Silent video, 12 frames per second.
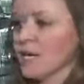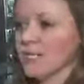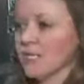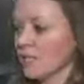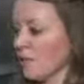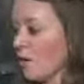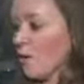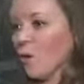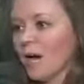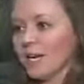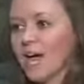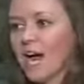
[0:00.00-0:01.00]
It's a
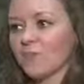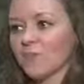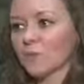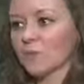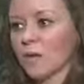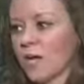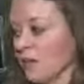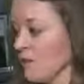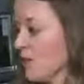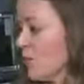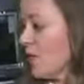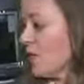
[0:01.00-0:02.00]
low-watt hot food well,
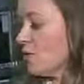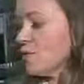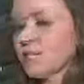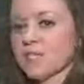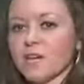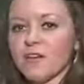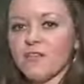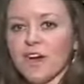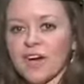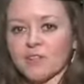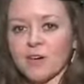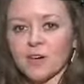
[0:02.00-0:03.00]
so it uses a
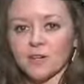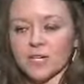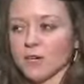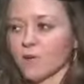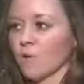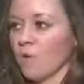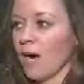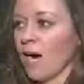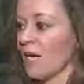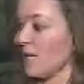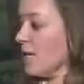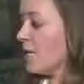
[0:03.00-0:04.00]
500-watt